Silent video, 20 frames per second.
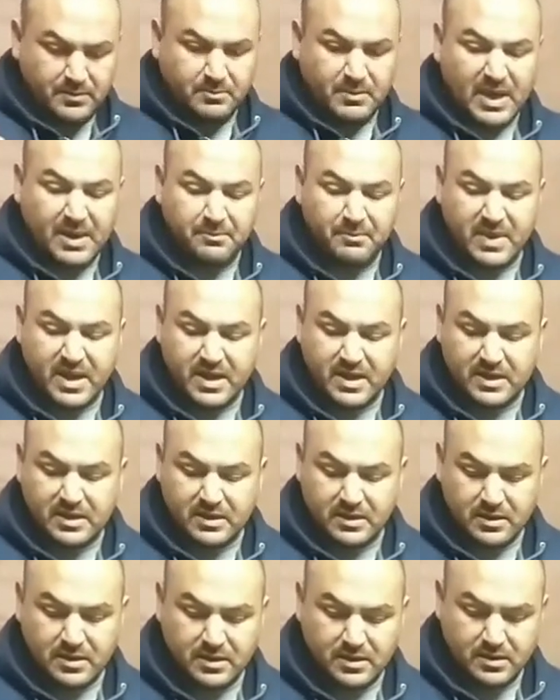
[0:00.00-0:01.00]
My
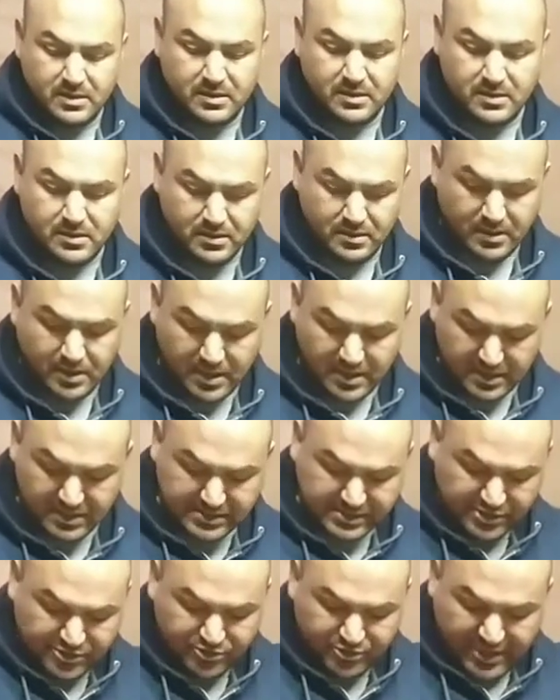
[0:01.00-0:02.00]
main
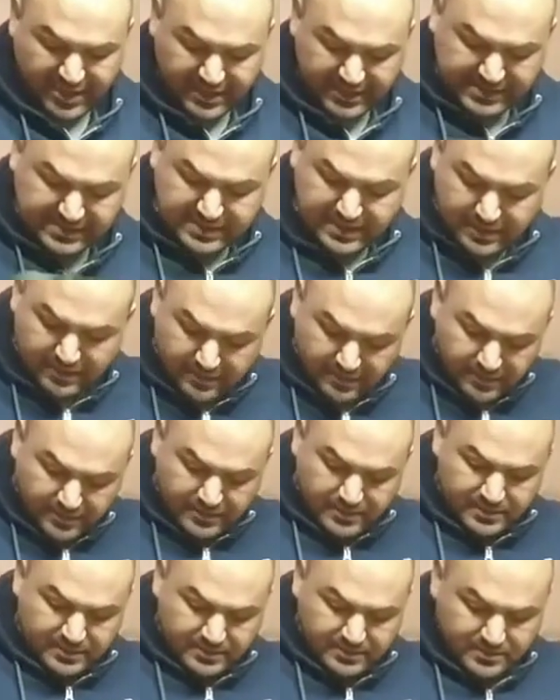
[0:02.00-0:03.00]
sit drag is here.
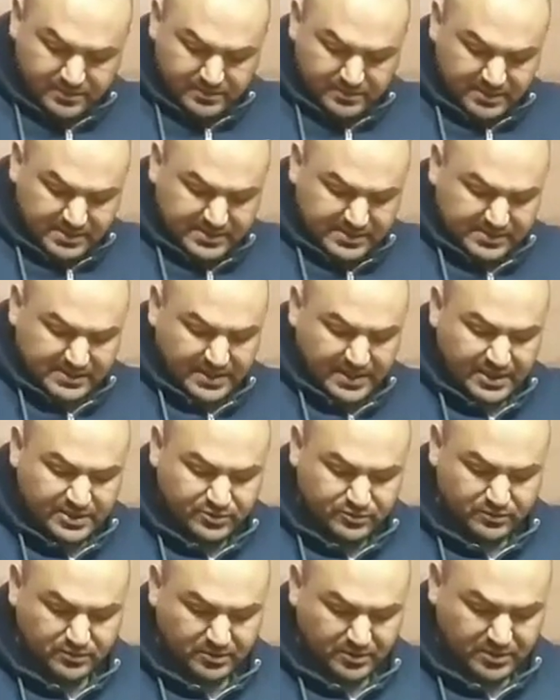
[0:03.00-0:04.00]
This is the
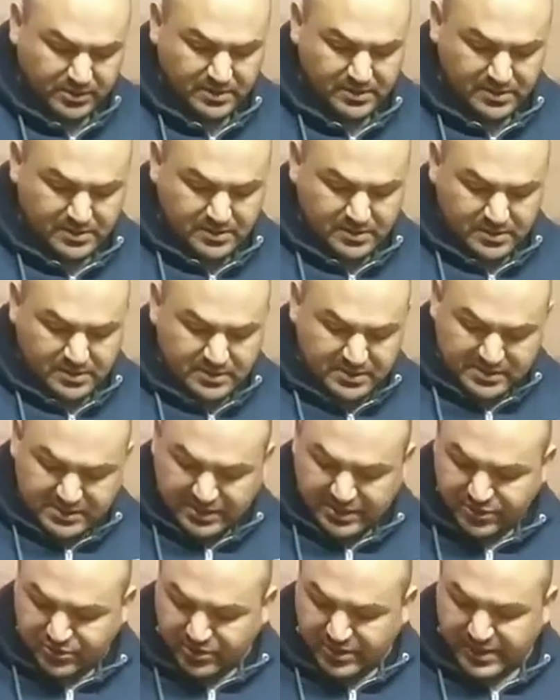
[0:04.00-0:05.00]
actual
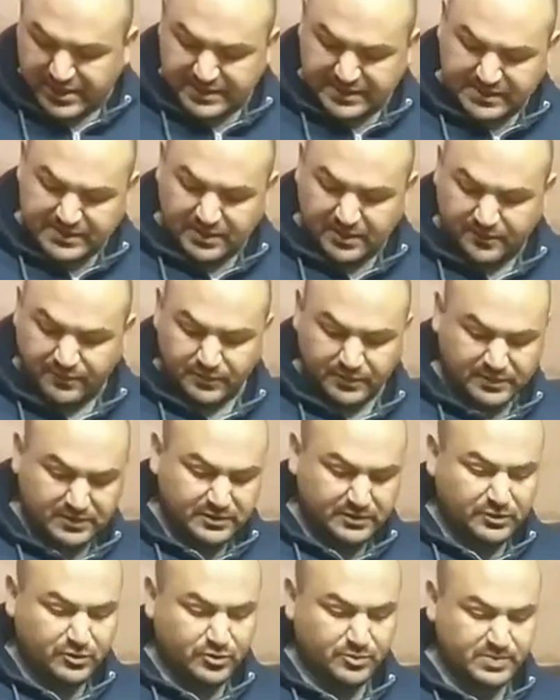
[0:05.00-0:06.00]
sit drag itself with the
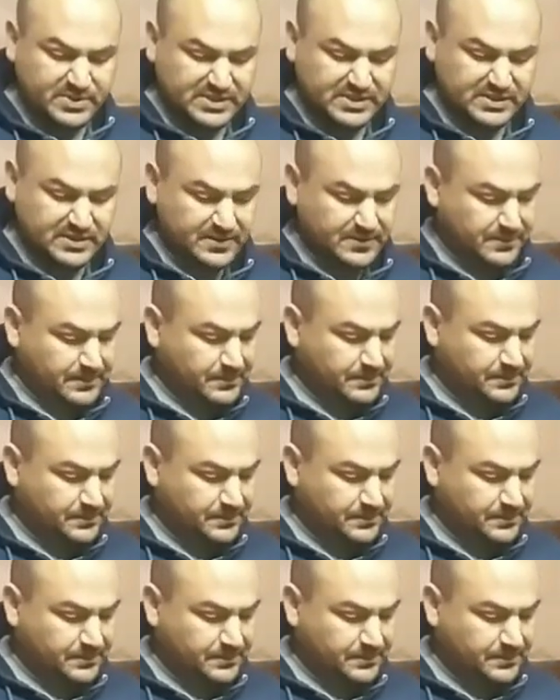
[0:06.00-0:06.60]
loops.